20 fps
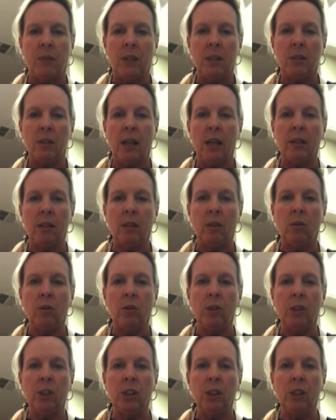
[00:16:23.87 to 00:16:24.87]
Is that not
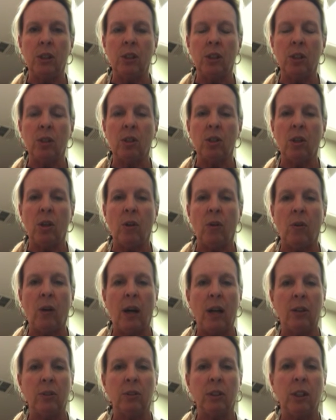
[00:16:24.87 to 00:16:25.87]
gorgeous? So
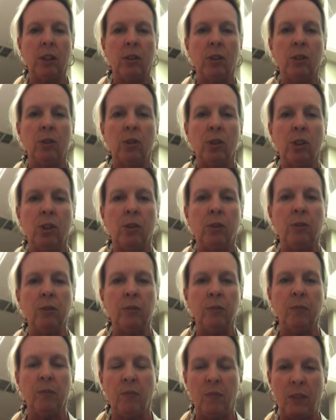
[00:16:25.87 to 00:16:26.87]
I'll tell you
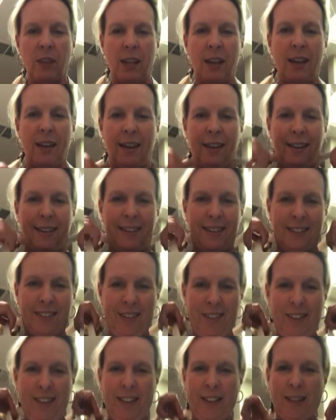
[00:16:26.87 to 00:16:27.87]
soon. I
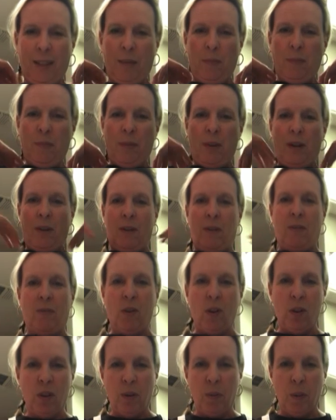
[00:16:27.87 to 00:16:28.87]
look like I'm
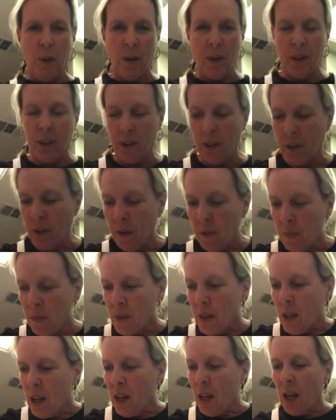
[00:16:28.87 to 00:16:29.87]
falling apart here.
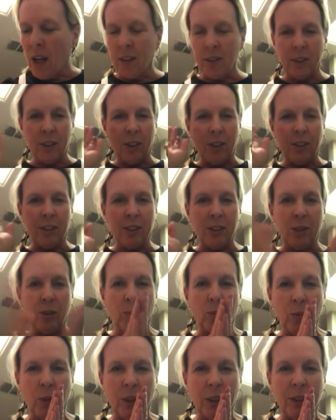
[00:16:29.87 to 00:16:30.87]
I'll tell you
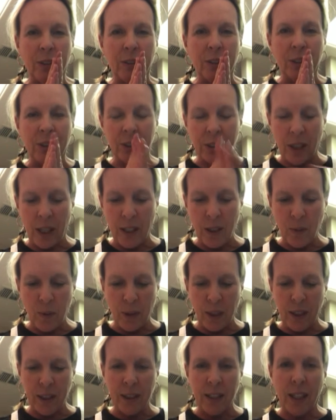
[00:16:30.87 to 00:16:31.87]
soon what it looks like
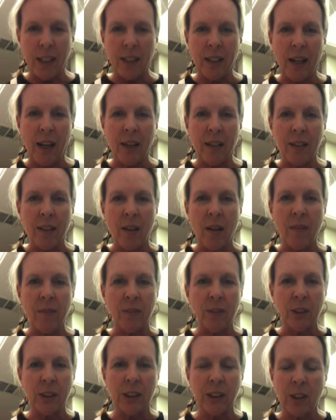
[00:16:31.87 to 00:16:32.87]
when I take it out of the
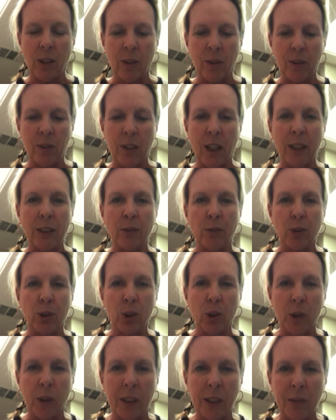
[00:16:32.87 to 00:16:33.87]
oven. So thanks for
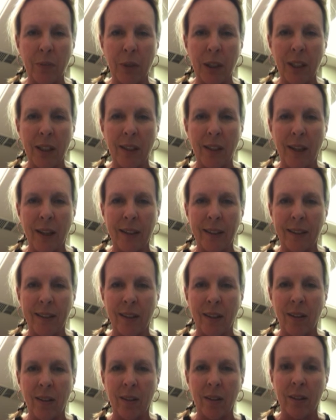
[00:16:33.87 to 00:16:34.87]
joining me, and
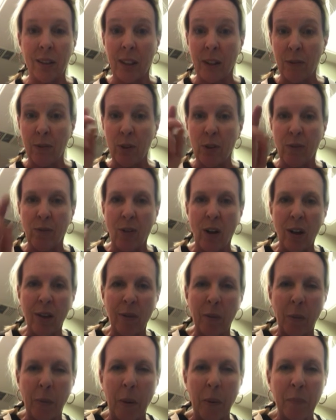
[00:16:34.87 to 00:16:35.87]
I'll give you a
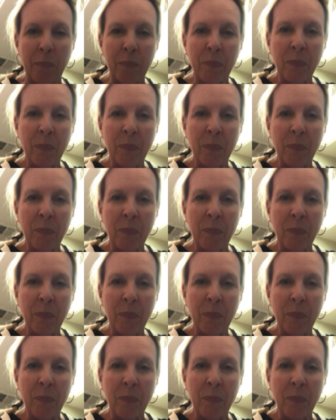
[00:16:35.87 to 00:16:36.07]
follow-up.